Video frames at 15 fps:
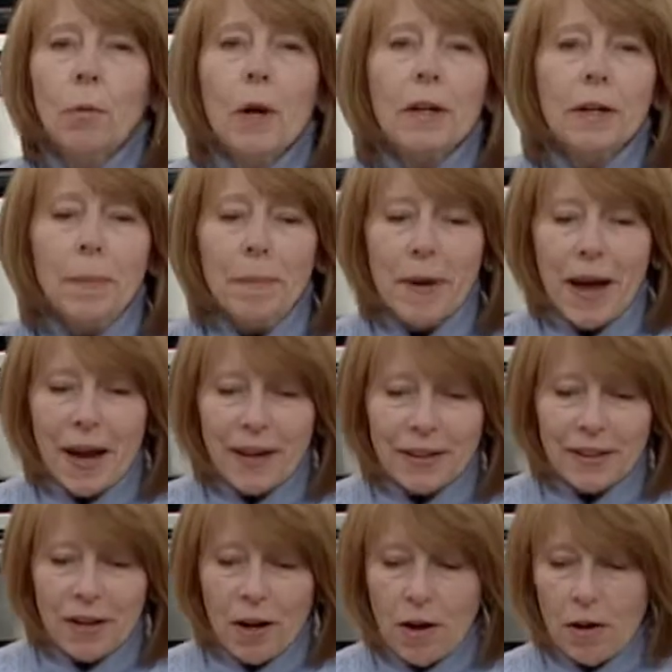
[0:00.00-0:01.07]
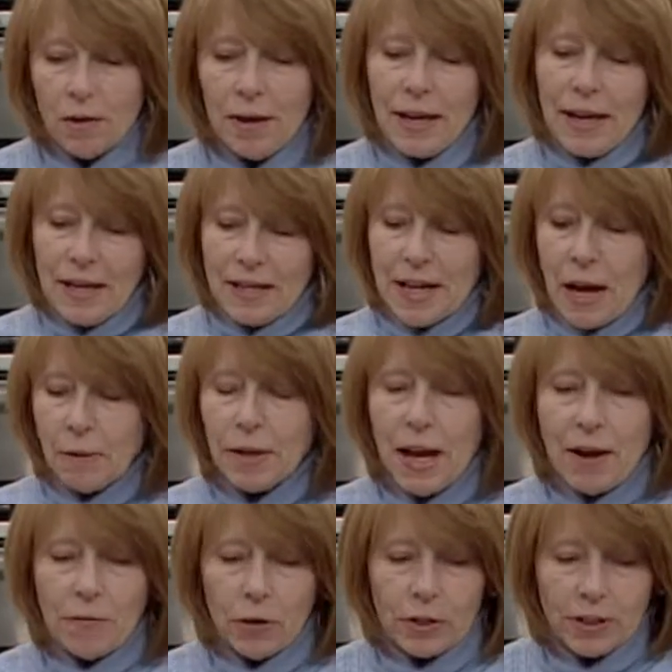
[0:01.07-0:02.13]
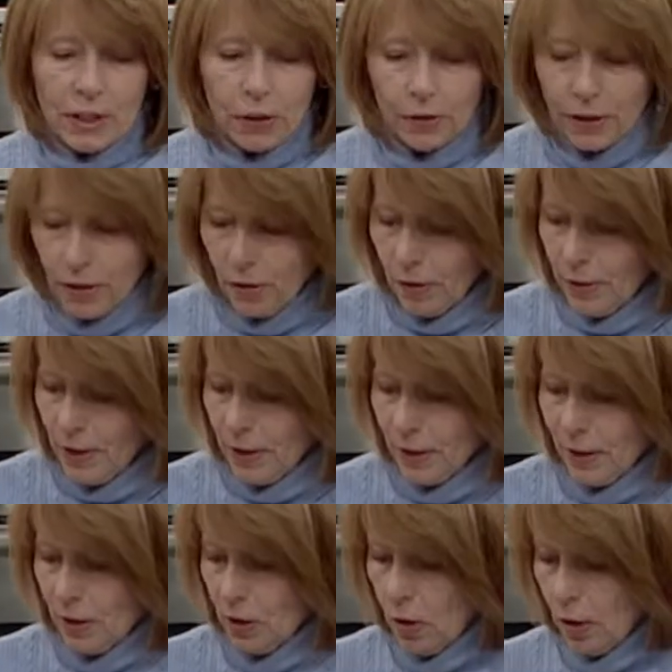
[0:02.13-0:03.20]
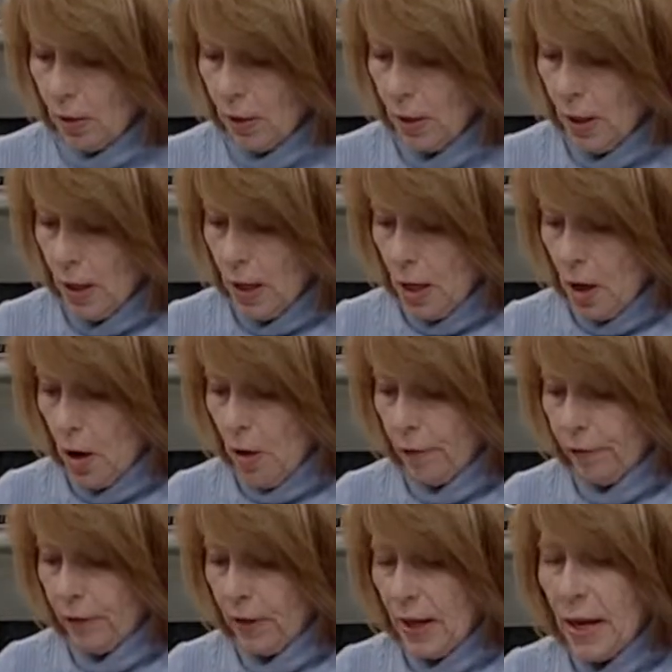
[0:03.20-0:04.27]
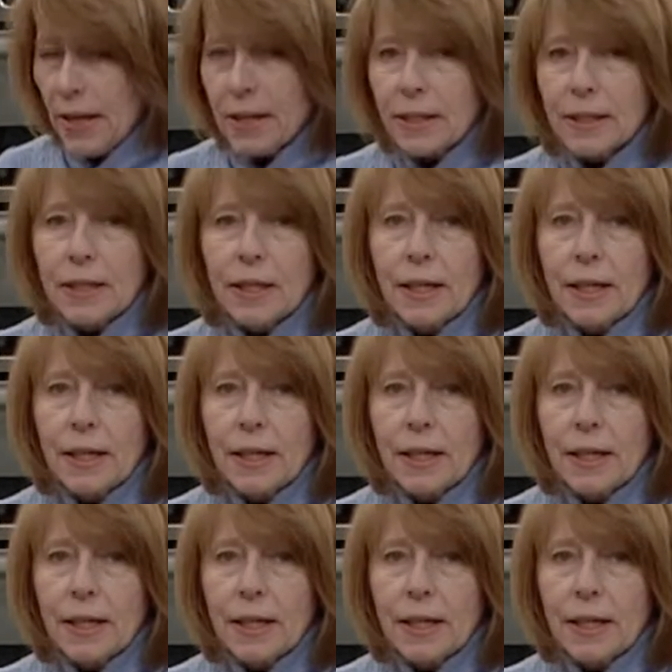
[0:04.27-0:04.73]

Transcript: Welcome back, y'all. Now we have our cereal. This is our flakes.